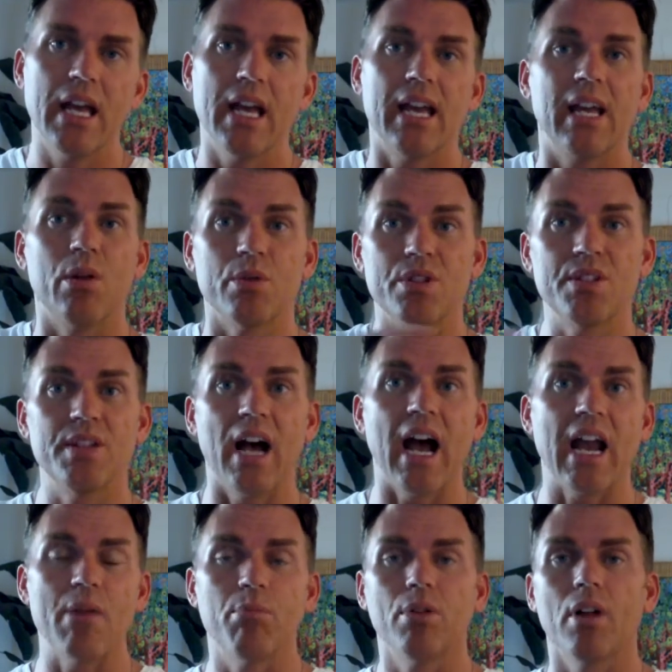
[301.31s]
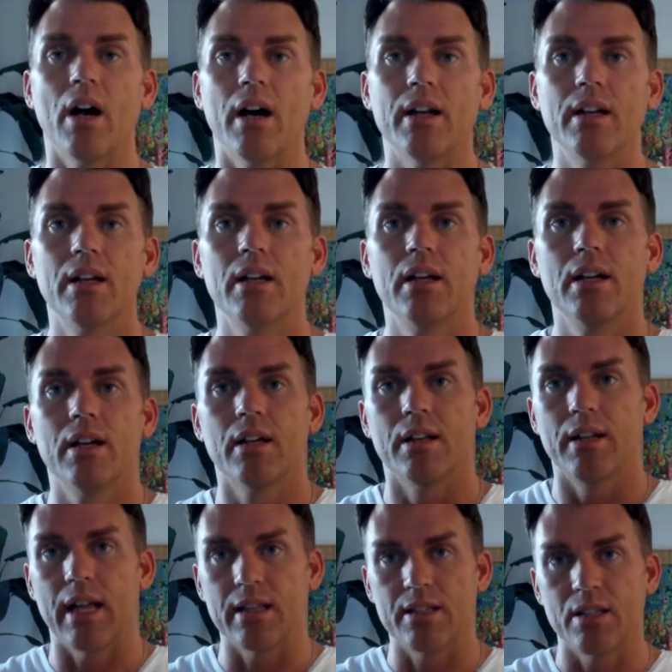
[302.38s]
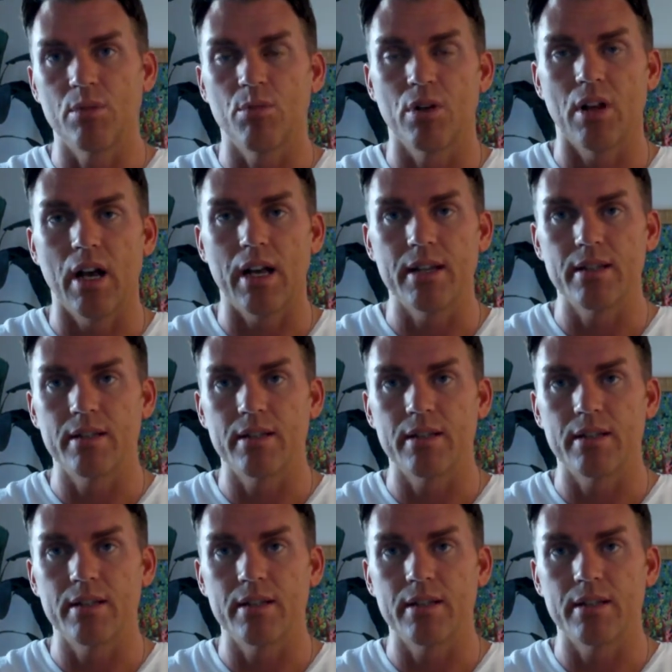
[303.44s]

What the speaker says: and it was dyed blood. That symbolized